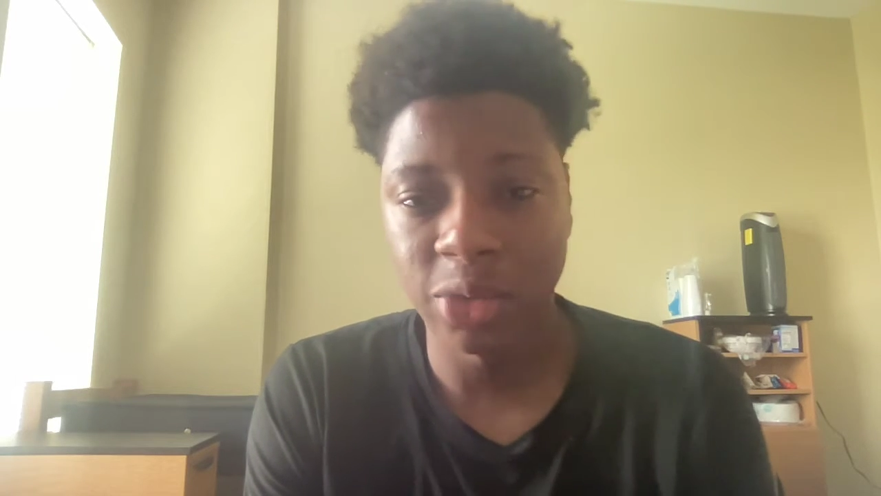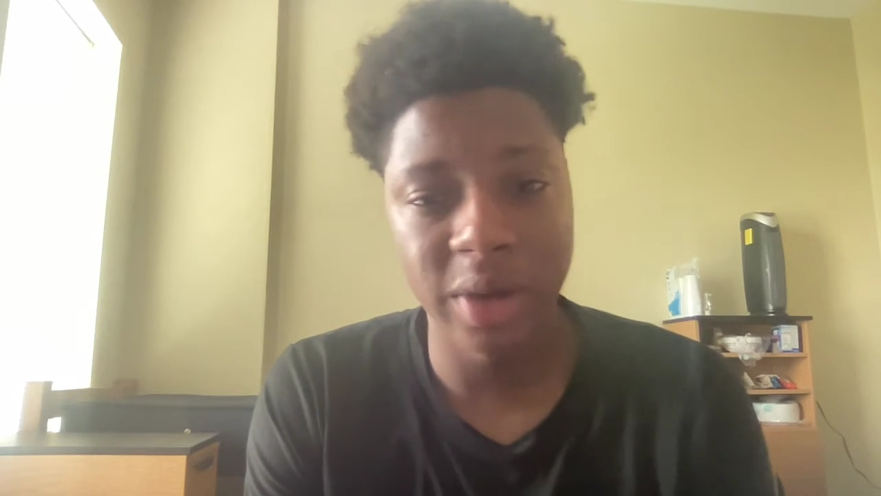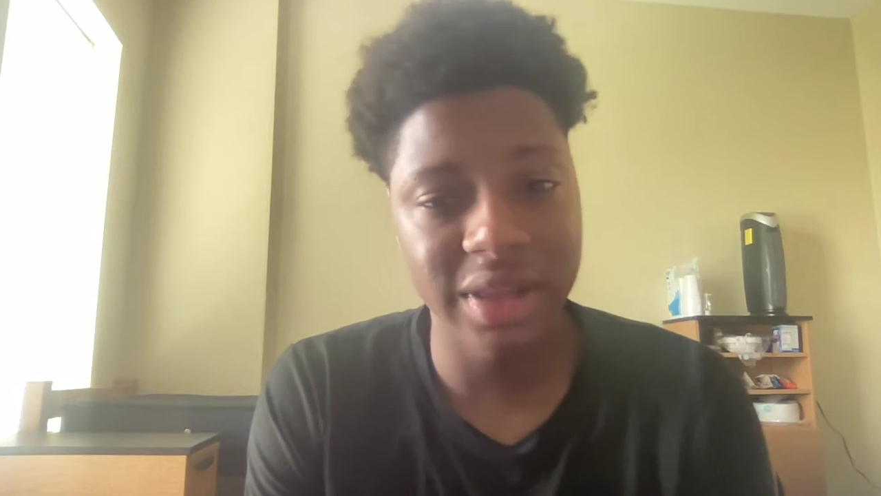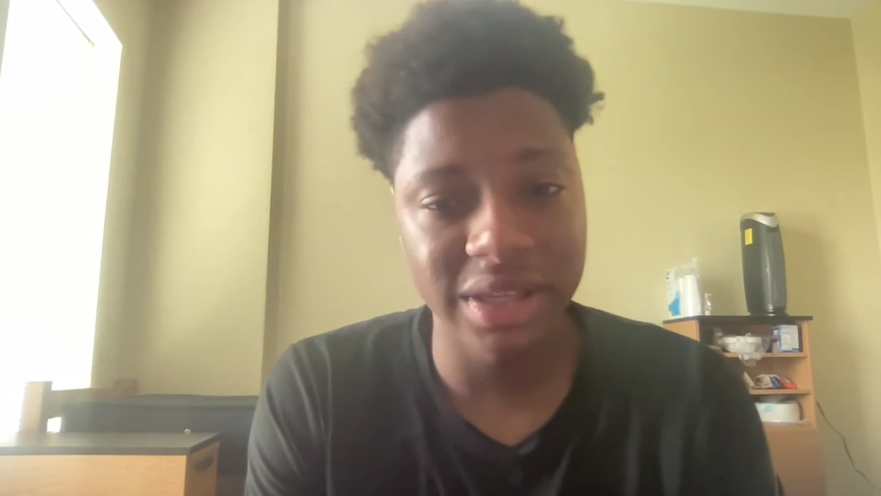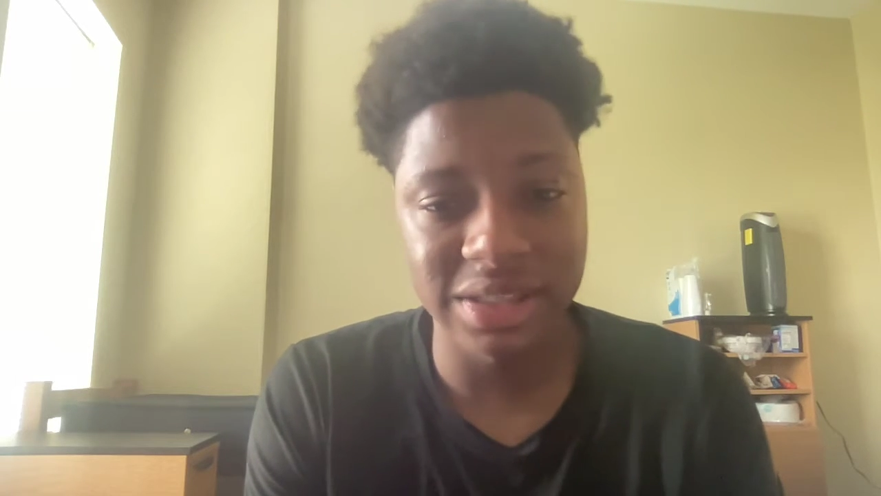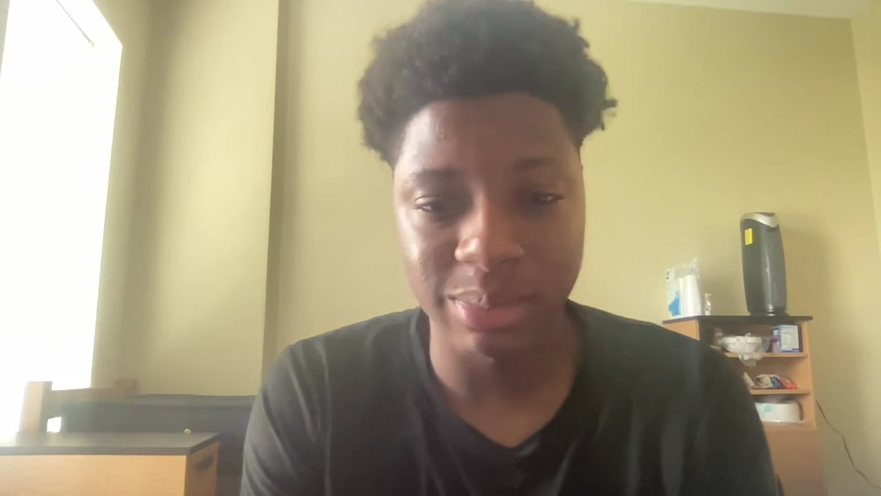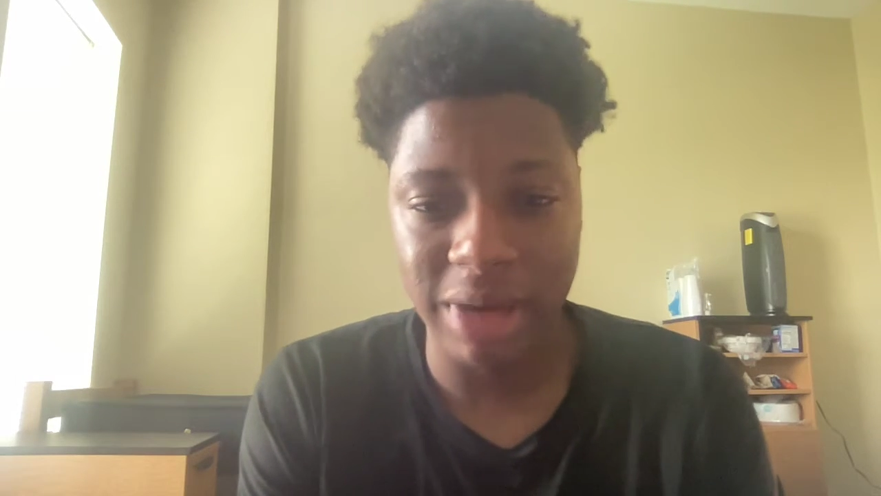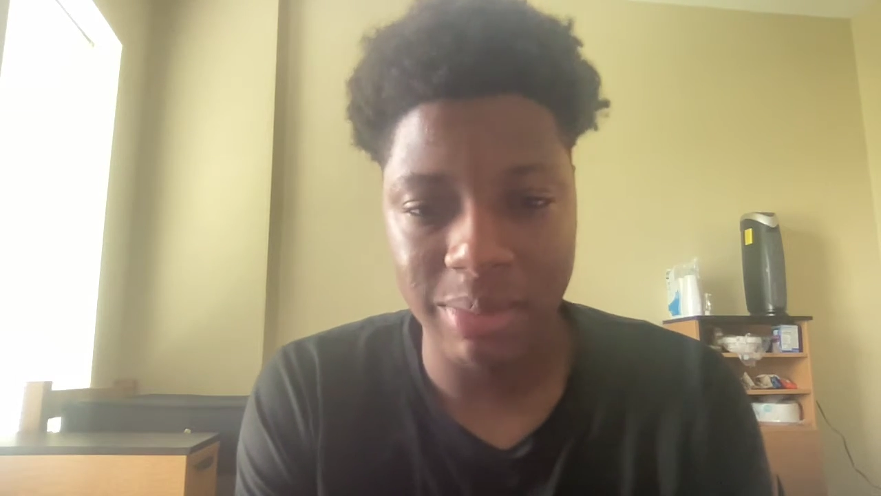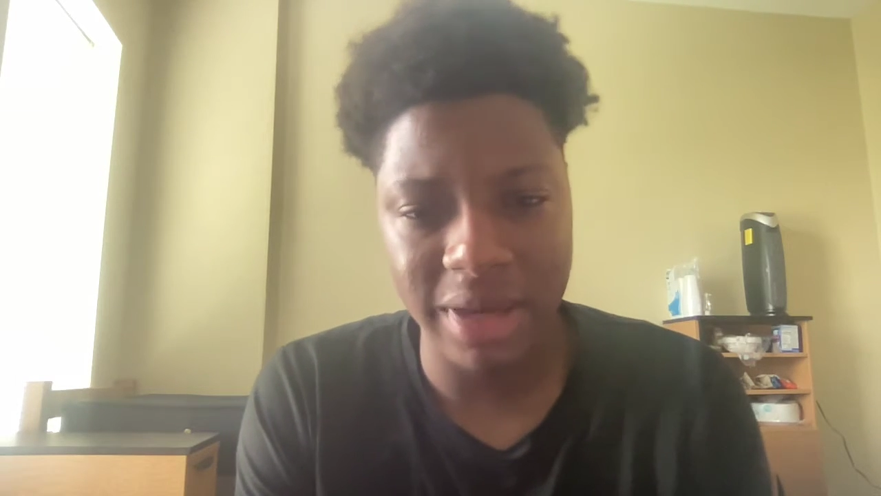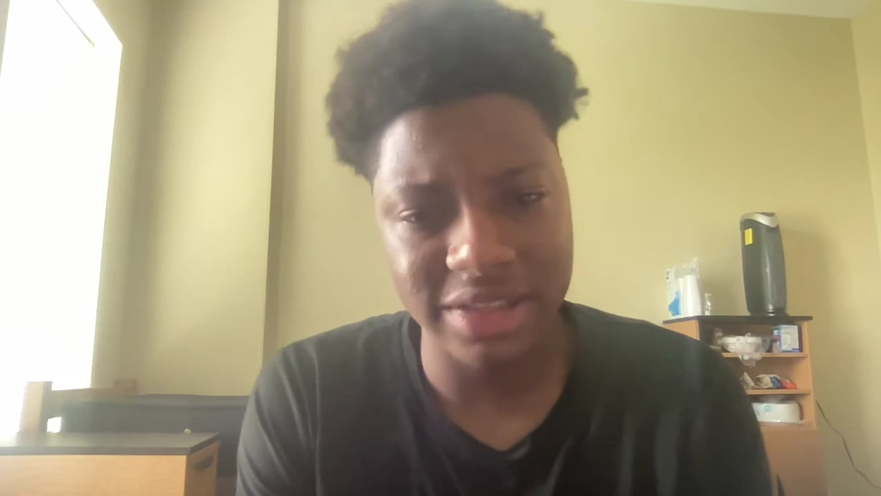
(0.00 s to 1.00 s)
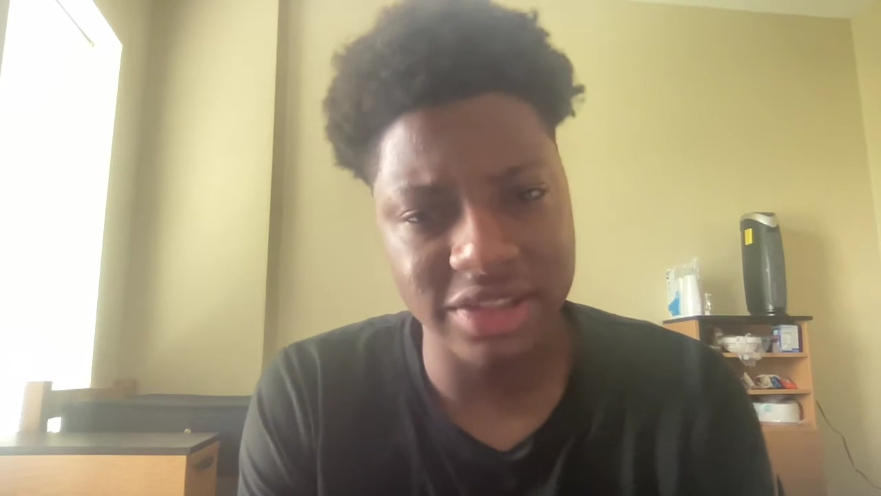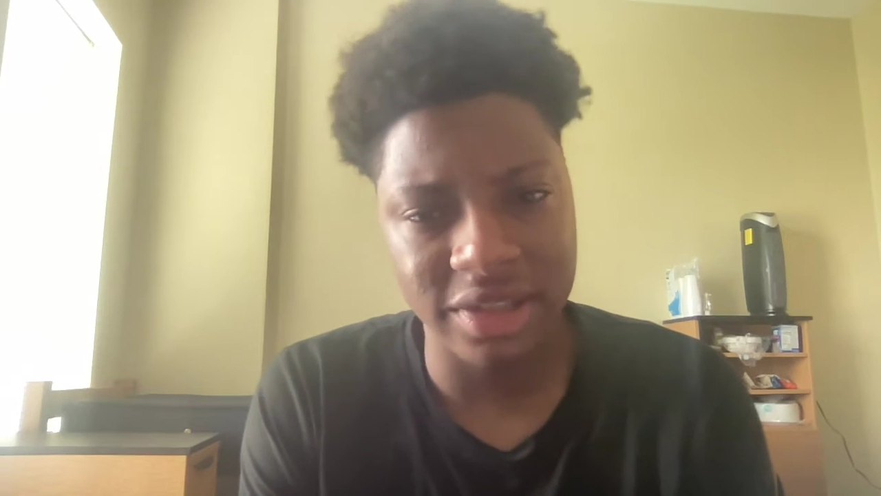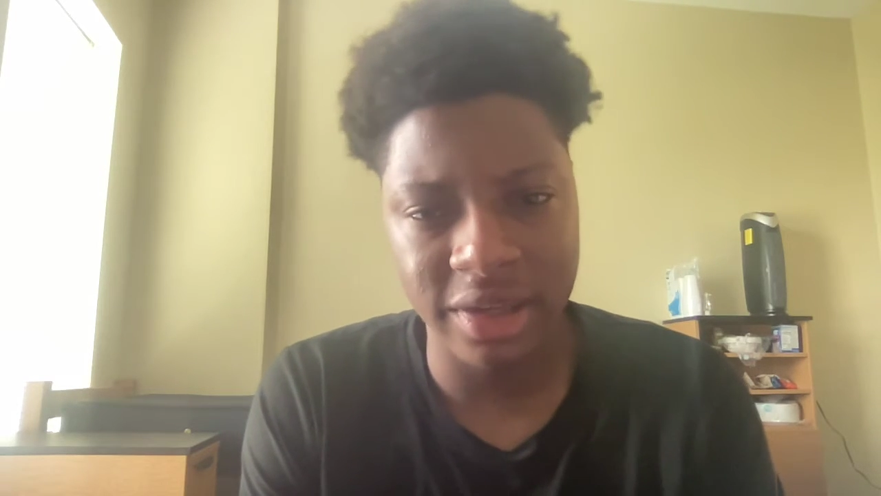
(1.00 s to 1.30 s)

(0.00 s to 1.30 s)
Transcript: Quick things about me. I just